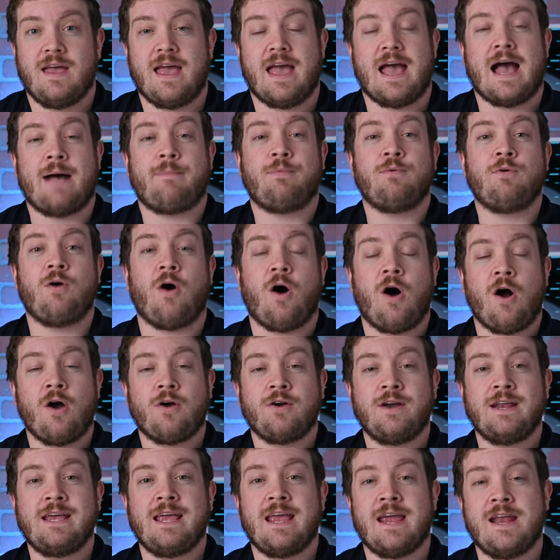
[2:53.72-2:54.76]
Apple
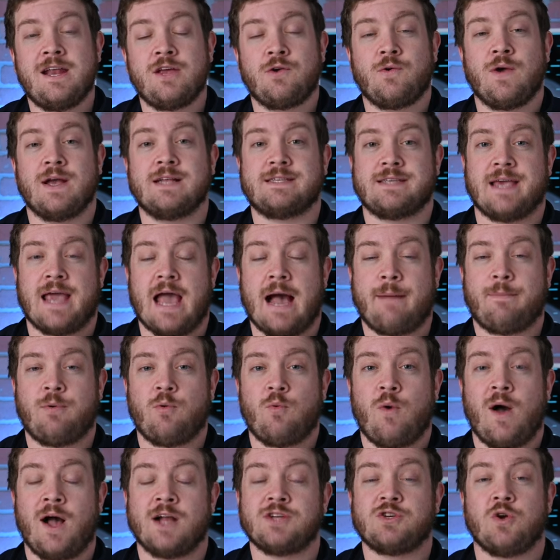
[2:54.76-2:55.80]
already integrates Apple
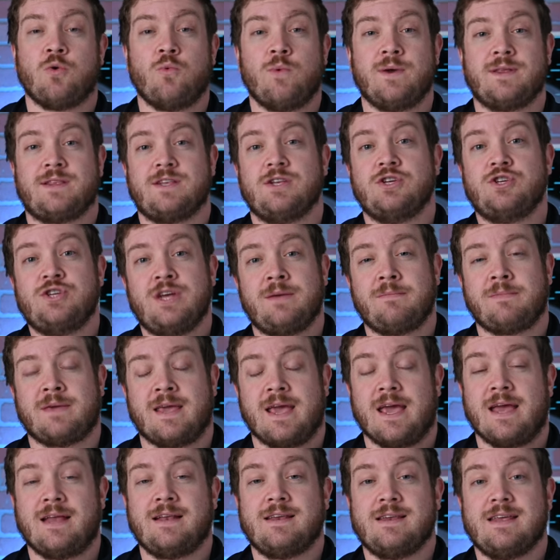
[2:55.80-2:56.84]
Watch with
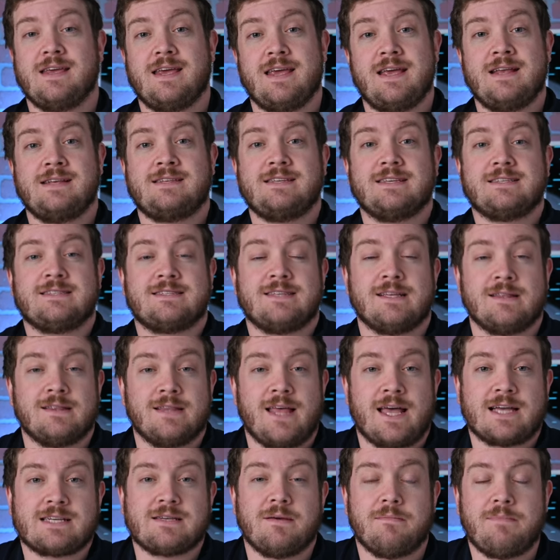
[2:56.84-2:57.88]
GymKit into
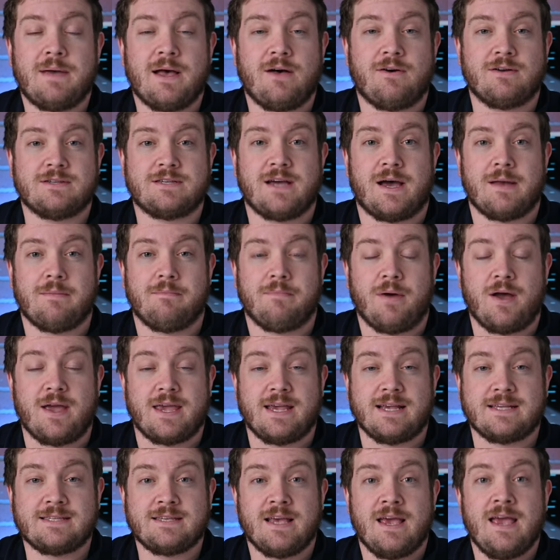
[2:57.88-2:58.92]
select Peloton
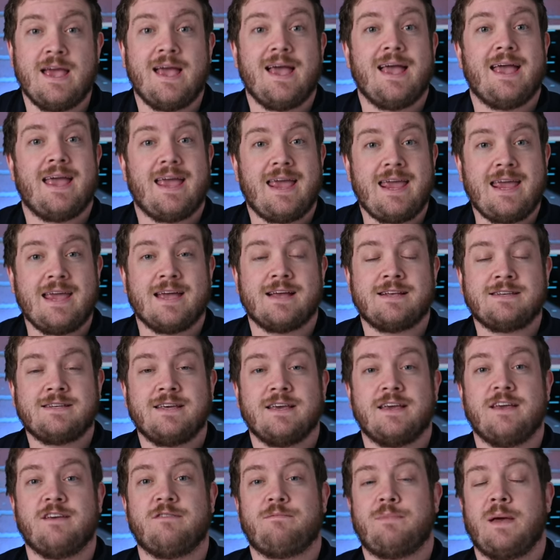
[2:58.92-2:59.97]
bikes, and
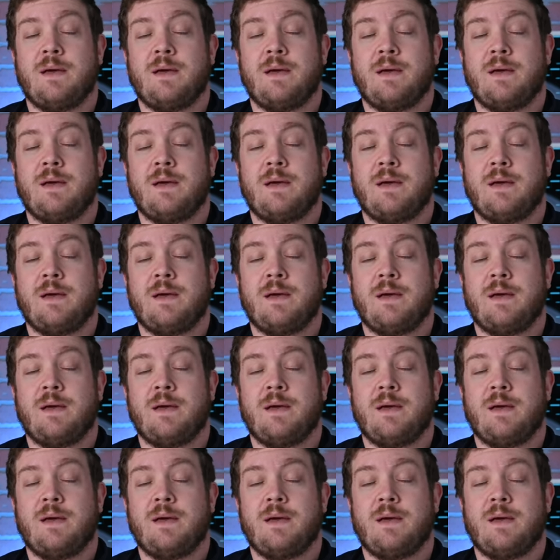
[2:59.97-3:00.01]
if